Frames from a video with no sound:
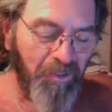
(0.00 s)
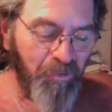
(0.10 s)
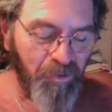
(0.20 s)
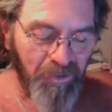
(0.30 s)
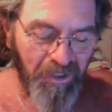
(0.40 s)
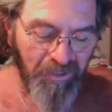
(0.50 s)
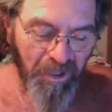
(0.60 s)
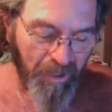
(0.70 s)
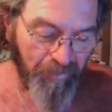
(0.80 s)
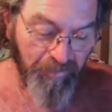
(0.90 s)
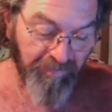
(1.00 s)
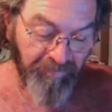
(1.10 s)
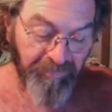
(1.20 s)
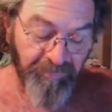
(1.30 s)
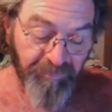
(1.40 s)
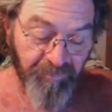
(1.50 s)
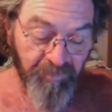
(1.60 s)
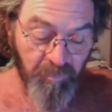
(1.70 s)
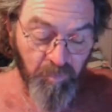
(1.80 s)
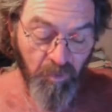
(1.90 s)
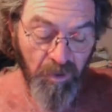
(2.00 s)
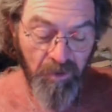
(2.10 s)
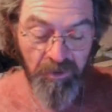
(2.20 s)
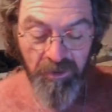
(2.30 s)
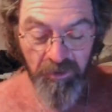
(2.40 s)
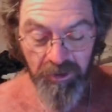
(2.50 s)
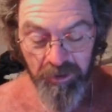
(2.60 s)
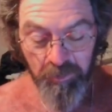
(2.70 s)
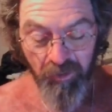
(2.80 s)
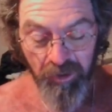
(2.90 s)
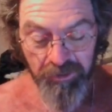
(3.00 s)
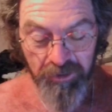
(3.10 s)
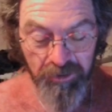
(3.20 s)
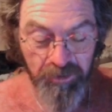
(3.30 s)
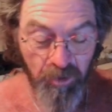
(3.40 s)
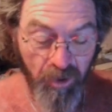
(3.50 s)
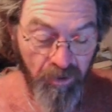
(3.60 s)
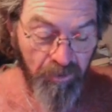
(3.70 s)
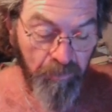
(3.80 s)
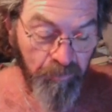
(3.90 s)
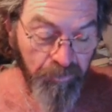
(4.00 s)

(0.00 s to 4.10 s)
just works like that. You don't need to volunteer too hard.